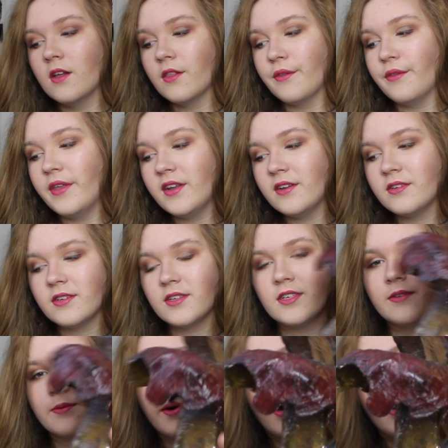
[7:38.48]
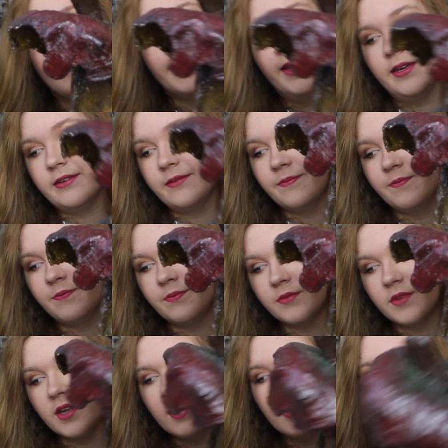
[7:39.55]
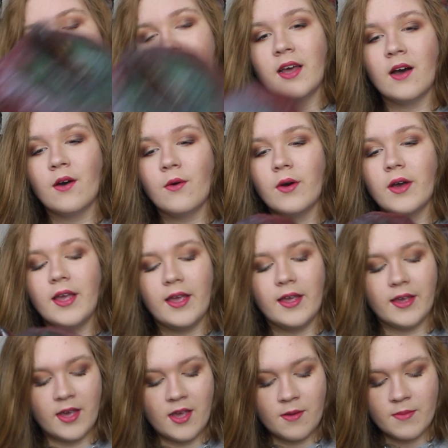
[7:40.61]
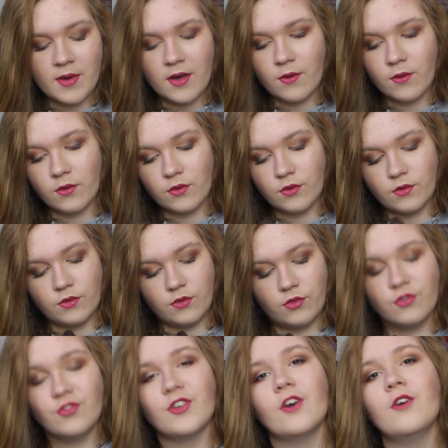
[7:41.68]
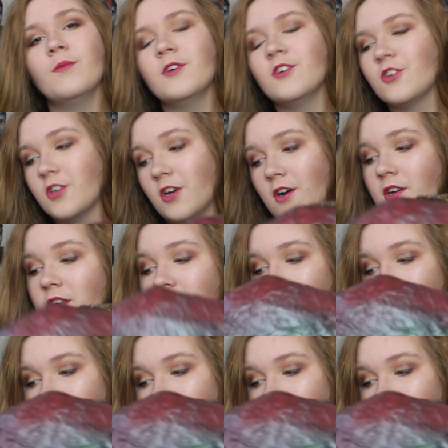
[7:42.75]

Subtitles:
this is what I made. Now it came out so much darker than